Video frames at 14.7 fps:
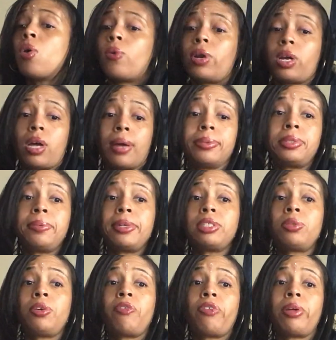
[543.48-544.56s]
when it comes to my
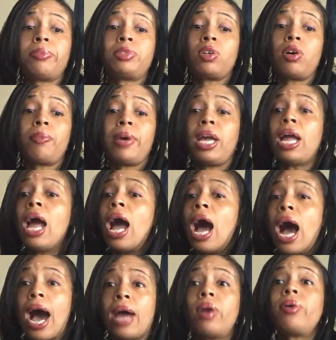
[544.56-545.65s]
twin flame soulmate,
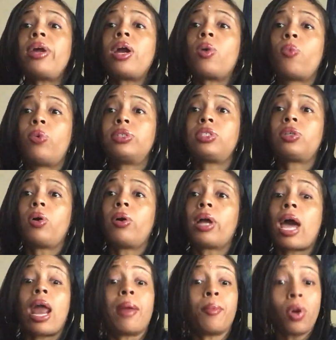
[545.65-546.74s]
I don't care what's going
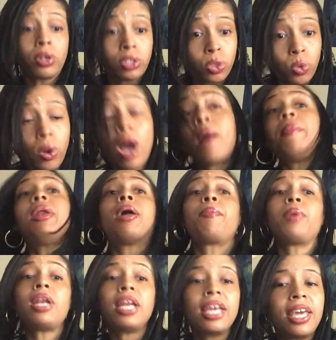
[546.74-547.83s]
on. I'm going to come and I'm
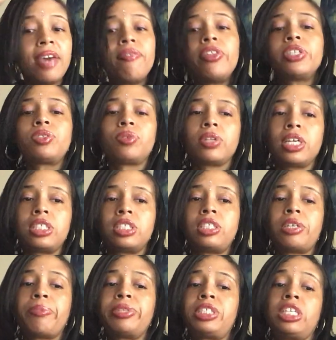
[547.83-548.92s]
going to give this
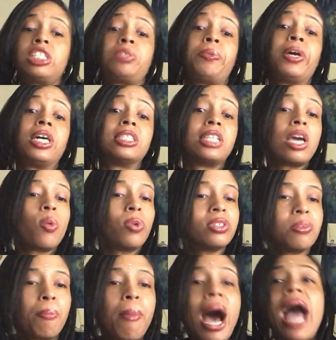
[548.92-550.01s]
relationship a chance, because it was
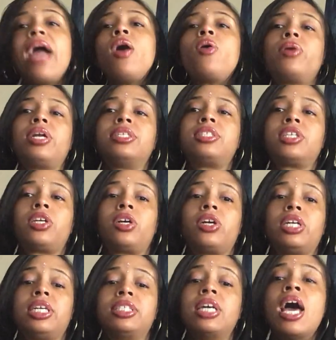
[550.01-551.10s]
my own
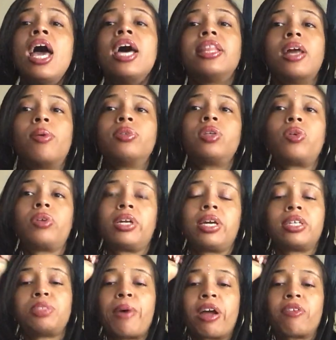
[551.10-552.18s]
insecurities that was holding
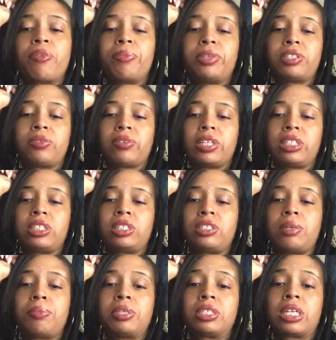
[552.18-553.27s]
us back from this
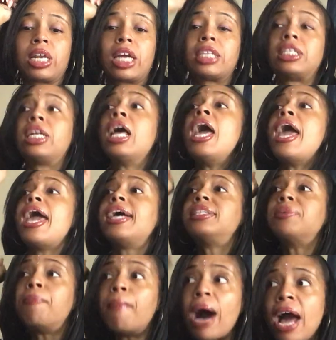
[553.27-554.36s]
relationship, this connection.
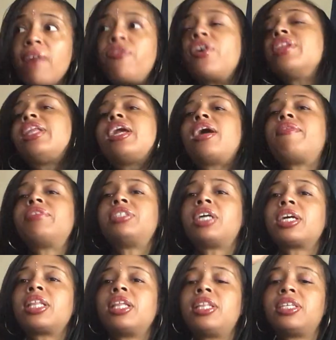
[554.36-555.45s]
It's my fault that I
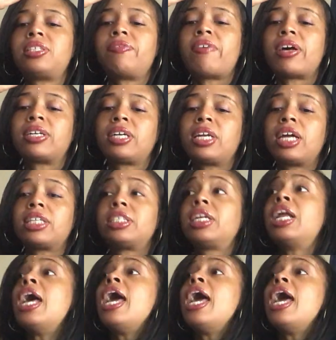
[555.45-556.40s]
rejected this divine connection.